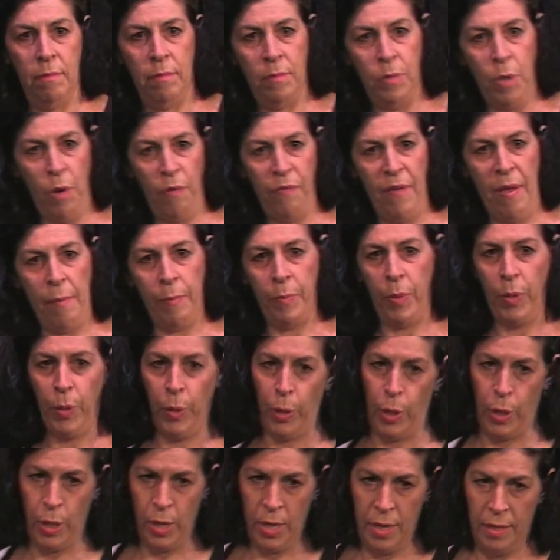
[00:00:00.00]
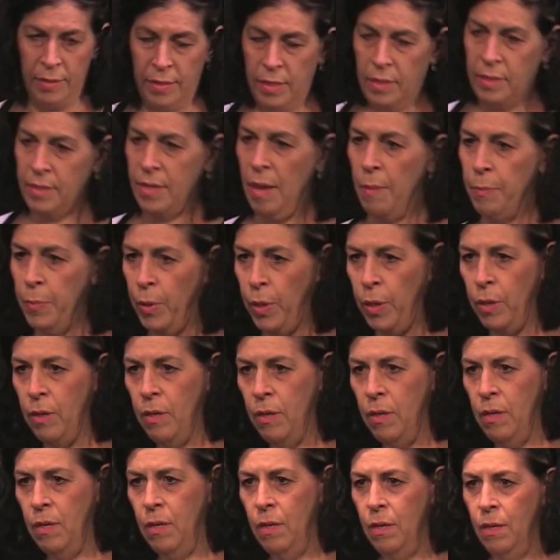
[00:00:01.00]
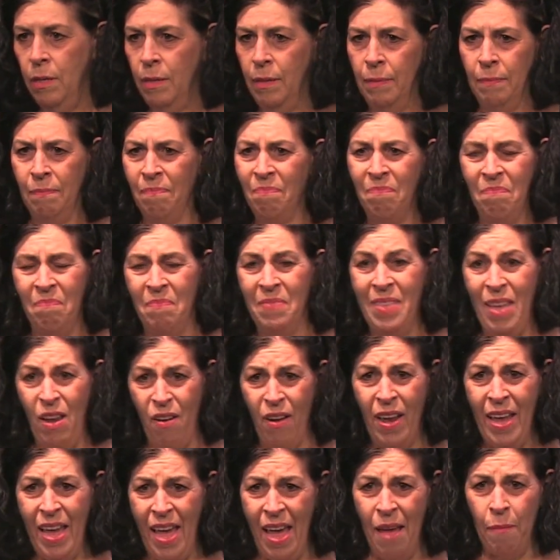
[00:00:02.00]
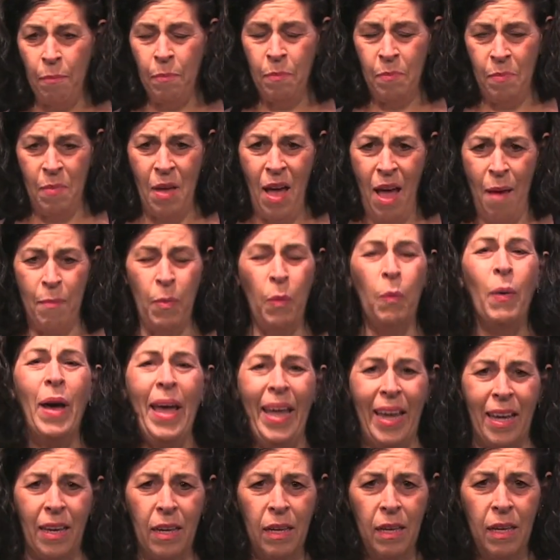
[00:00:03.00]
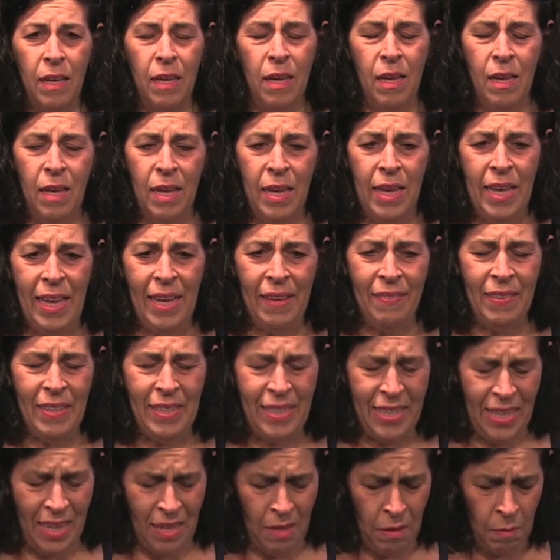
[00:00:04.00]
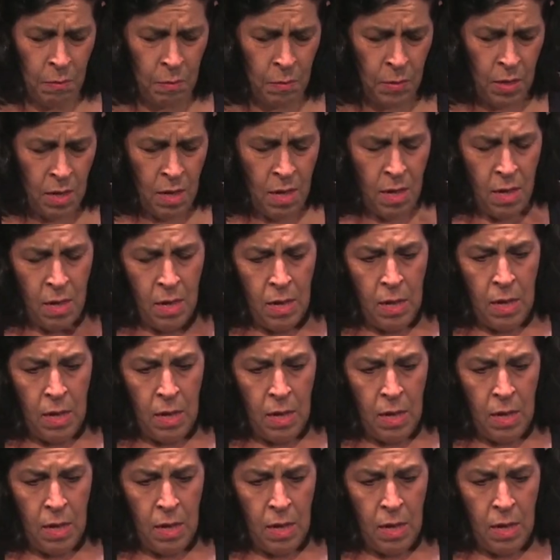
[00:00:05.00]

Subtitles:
November, December. There I am, I'm awake. In the dim,